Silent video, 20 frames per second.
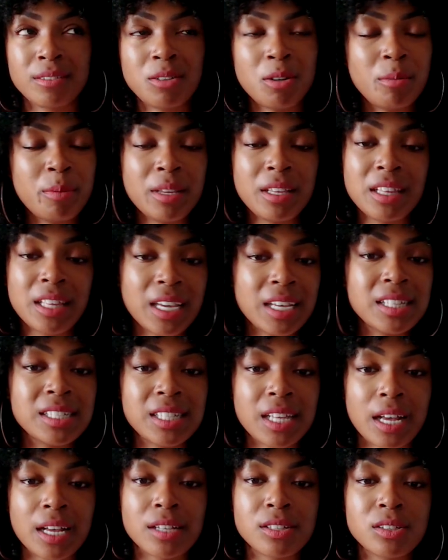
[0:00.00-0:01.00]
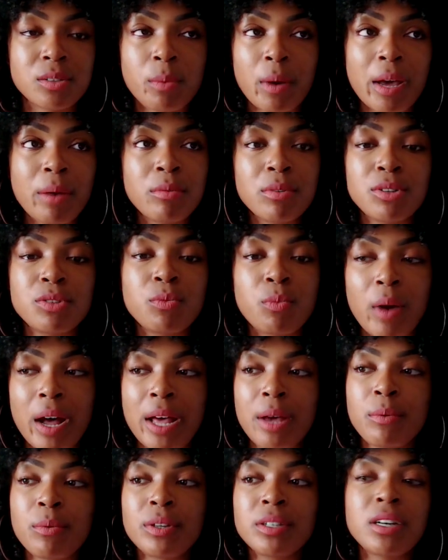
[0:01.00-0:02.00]
Nobody likes that. So why would,
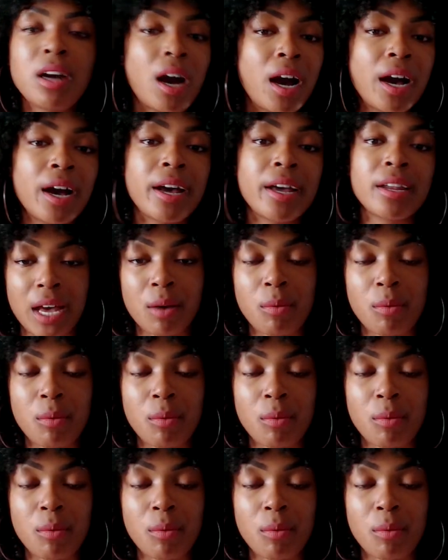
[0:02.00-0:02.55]
why would God,